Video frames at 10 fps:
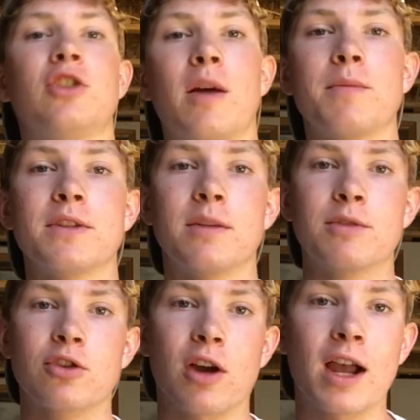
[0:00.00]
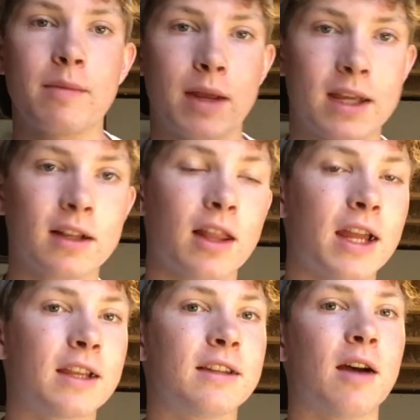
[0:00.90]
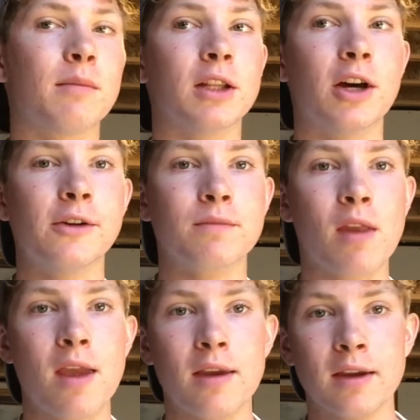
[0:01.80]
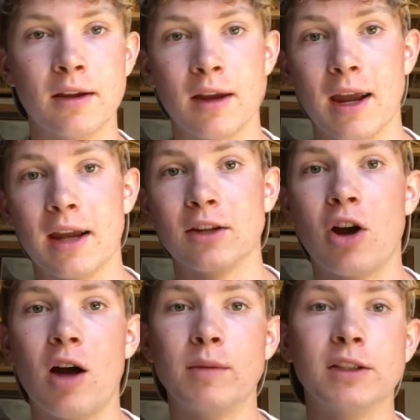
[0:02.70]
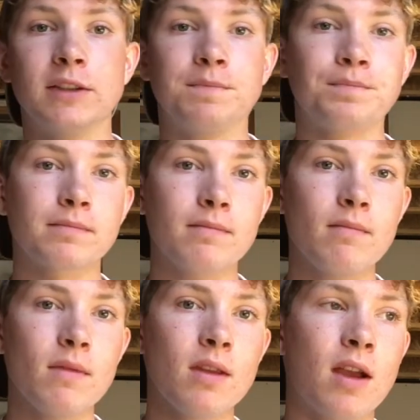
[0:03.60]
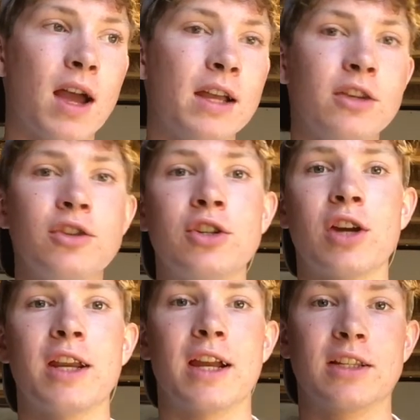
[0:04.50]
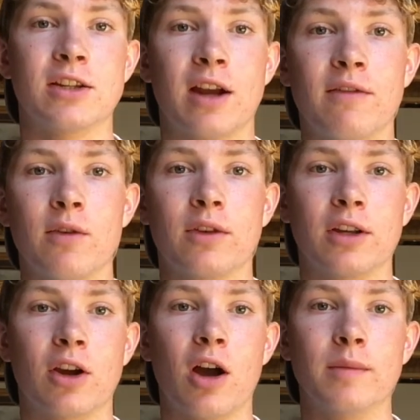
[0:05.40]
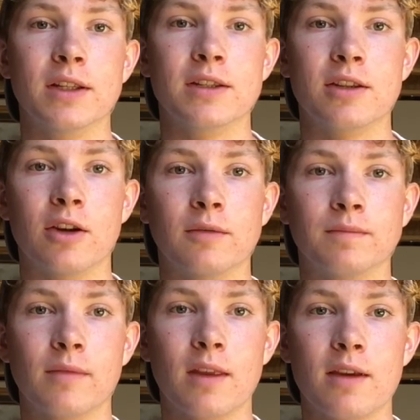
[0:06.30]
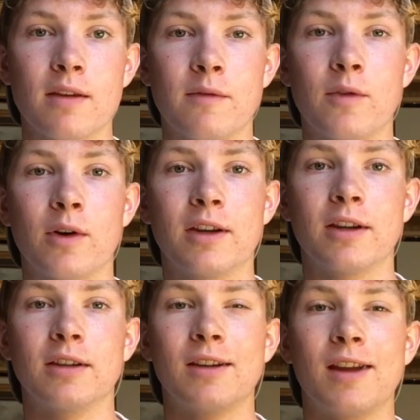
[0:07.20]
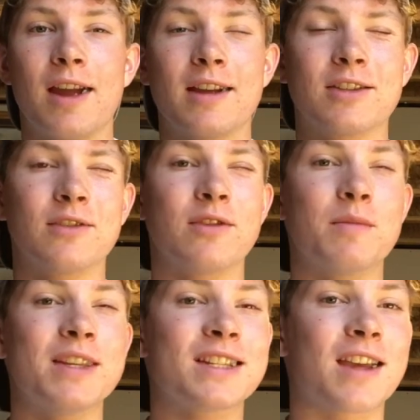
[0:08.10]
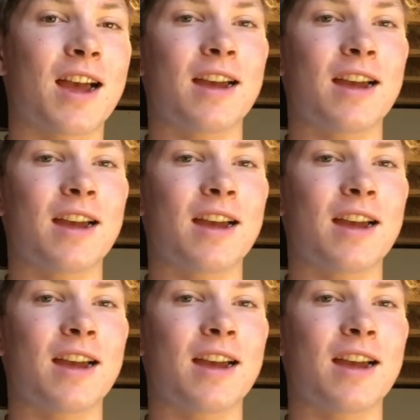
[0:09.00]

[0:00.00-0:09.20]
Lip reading: subscribe and a like down below, and comment. I usually try to answer everyone that comments. So if you want to answer from this guy,